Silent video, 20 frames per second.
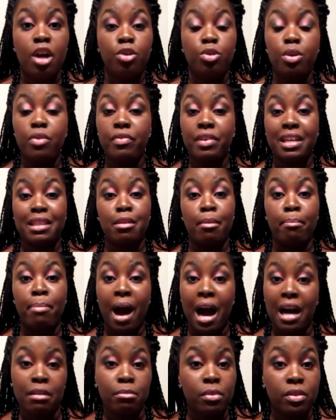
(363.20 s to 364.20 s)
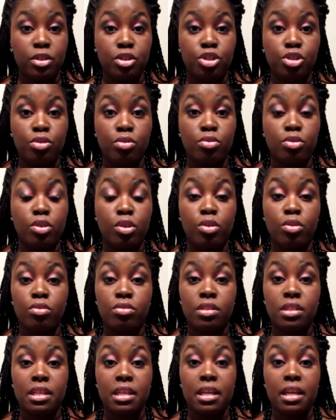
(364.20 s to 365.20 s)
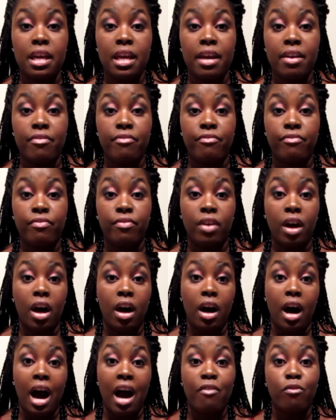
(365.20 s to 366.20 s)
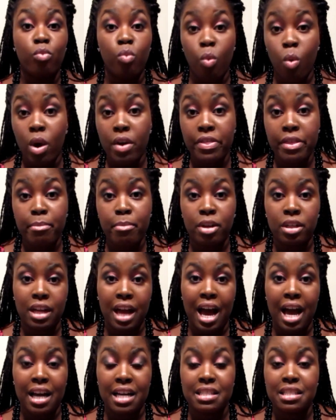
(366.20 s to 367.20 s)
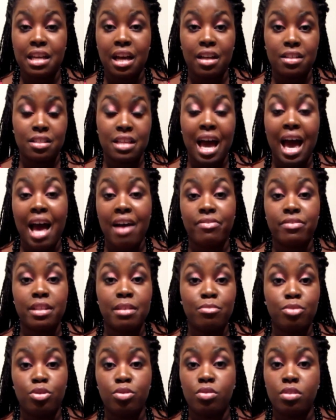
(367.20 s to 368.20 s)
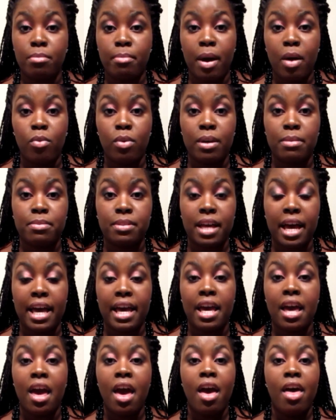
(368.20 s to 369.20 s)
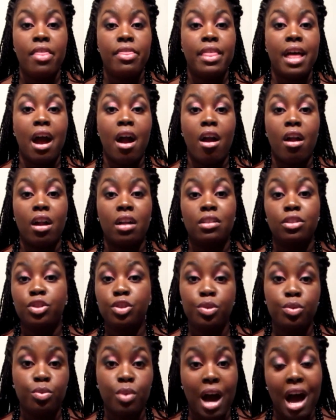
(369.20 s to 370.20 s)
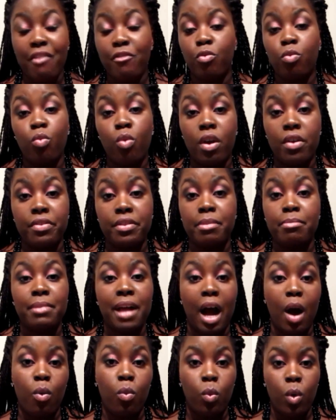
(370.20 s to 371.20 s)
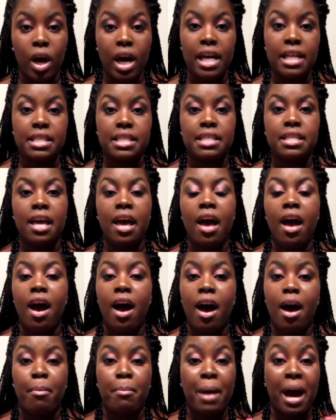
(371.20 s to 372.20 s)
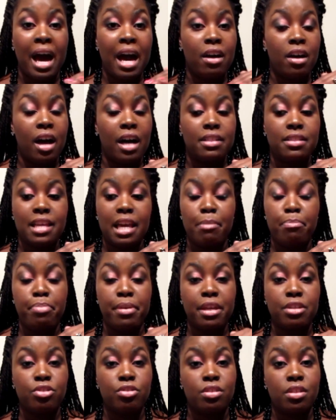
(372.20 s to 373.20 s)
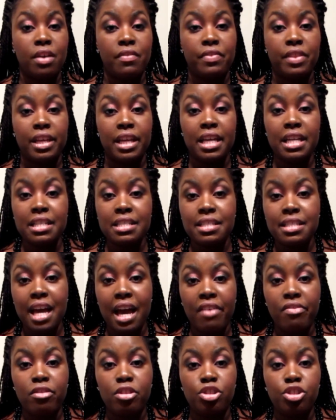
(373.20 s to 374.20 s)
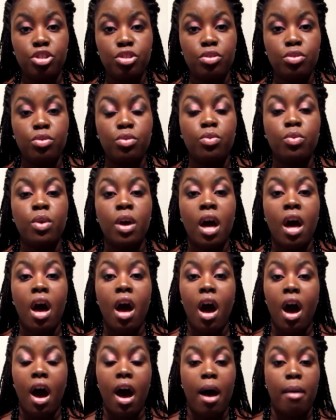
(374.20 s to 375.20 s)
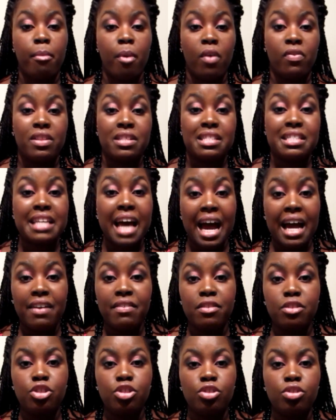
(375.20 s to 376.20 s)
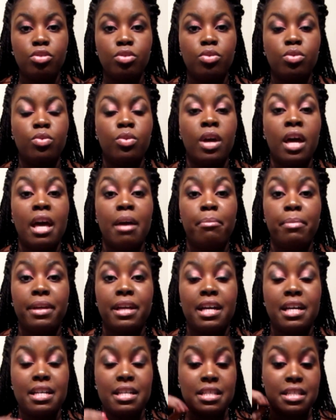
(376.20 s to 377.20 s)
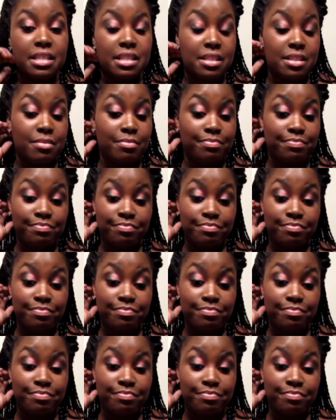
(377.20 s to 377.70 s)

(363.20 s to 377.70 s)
you even get the bottom of the shoe, so you'll see if I've worn them or not, because I have some shoes on my website that are new. I haven't worn them not once. I take pictures of the inside of the shoe, on the side of the shoe, because,